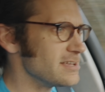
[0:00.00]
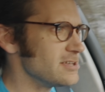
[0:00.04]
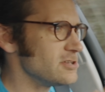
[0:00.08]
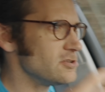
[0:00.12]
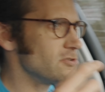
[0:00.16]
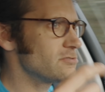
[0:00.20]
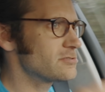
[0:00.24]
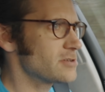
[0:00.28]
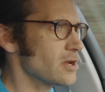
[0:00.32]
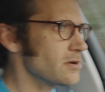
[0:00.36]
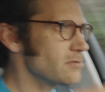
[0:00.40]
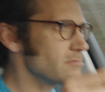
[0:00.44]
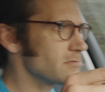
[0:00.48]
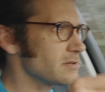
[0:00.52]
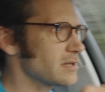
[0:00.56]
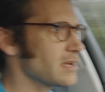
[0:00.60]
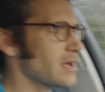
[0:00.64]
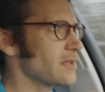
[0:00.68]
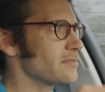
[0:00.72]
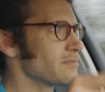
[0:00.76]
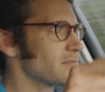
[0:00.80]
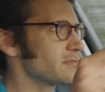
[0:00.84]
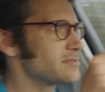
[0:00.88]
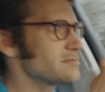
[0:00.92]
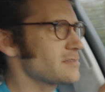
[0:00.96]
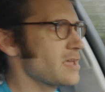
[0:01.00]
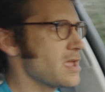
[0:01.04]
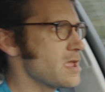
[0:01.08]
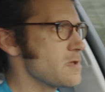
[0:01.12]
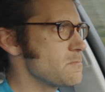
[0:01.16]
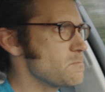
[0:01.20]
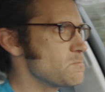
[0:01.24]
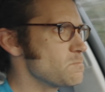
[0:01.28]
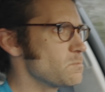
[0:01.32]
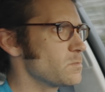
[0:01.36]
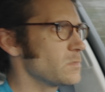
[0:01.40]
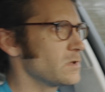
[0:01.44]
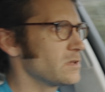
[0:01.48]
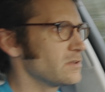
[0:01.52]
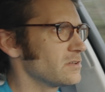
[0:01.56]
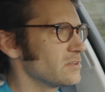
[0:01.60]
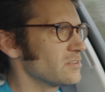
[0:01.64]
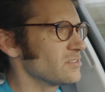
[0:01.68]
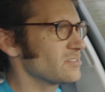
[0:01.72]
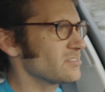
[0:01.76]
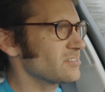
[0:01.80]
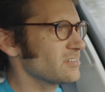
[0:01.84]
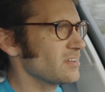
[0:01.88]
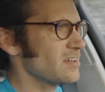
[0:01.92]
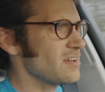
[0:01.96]
you don't get the same
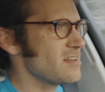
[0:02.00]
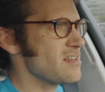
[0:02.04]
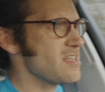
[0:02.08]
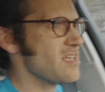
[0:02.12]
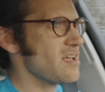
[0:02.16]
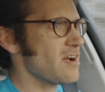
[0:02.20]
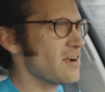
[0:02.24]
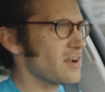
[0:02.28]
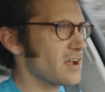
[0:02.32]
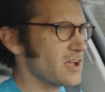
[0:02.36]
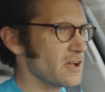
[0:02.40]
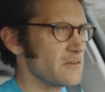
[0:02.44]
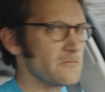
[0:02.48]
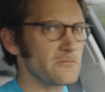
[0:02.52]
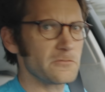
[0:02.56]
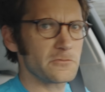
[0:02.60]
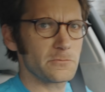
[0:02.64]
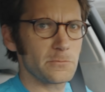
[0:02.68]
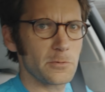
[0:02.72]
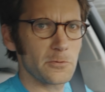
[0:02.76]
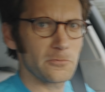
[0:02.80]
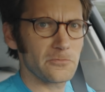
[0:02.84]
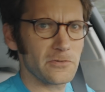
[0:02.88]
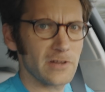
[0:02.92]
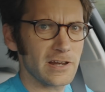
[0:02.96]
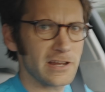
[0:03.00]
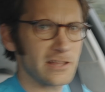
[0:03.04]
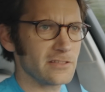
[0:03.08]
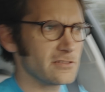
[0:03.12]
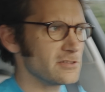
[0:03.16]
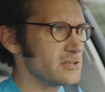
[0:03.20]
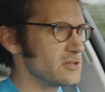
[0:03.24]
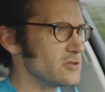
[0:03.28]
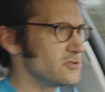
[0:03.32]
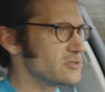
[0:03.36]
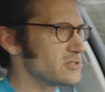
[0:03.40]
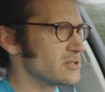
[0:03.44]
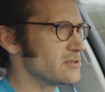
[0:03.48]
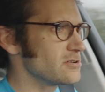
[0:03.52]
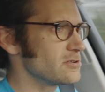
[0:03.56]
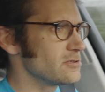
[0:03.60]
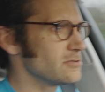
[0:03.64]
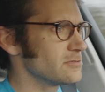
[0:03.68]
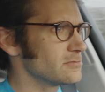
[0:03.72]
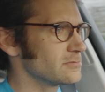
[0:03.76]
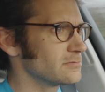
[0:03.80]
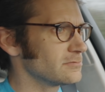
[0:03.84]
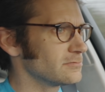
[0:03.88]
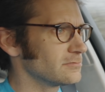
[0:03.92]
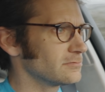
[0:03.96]
slightly uncomfortable feeling that you do
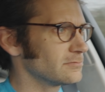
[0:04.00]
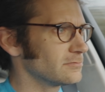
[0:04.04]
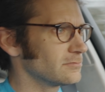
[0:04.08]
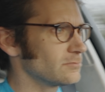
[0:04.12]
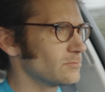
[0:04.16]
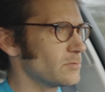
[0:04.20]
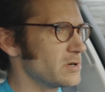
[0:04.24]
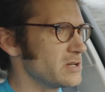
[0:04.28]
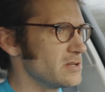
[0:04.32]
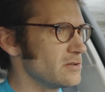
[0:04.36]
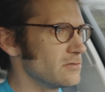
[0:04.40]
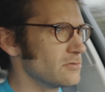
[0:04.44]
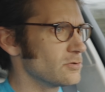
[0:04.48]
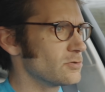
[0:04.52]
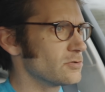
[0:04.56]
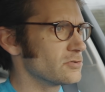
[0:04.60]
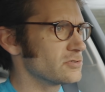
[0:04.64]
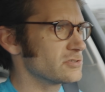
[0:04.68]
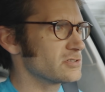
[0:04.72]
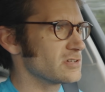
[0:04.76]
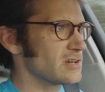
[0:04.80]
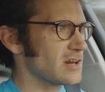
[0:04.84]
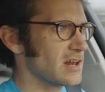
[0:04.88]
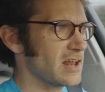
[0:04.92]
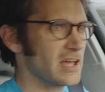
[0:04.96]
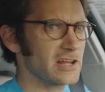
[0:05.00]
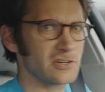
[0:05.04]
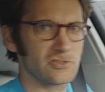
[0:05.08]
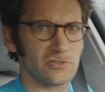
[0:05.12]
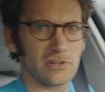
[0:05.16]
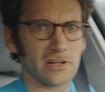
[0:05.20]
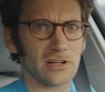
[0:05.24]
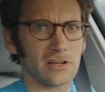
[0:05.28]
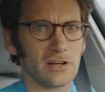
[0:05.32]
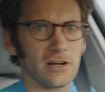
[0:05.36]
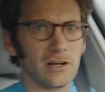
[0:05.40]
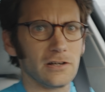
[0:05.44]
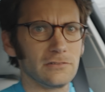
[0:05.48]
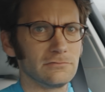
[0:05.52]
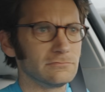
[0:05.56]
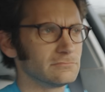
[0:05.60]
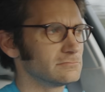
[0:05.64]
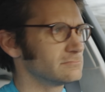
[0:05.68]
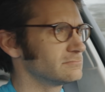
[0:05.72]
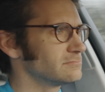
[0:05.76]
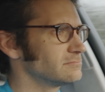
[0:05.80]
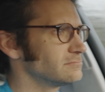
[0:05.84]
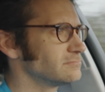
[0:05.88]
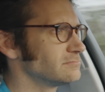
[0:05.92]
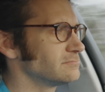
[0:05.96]
when you launch an electric car.
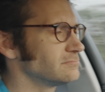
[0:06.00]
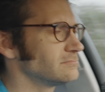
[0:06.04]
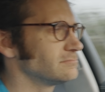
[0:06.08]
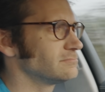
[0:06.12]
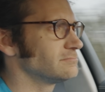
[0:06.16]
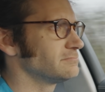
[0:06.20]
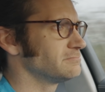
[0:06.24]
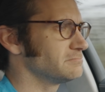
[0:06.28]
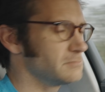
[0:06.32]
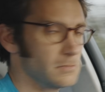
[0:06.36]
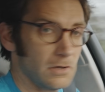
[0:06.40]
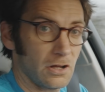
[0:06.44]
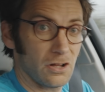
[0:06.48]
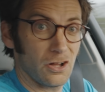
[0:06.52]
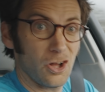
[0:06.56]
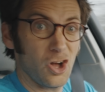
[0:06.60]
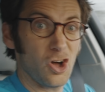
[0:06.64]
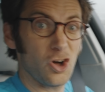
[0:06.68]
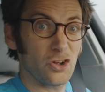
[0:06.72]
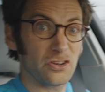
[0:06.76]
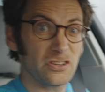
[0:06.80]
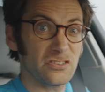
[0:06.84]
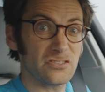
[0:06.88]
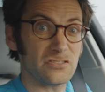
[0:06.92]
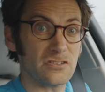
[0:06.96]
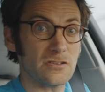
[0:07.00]
Odd, isn't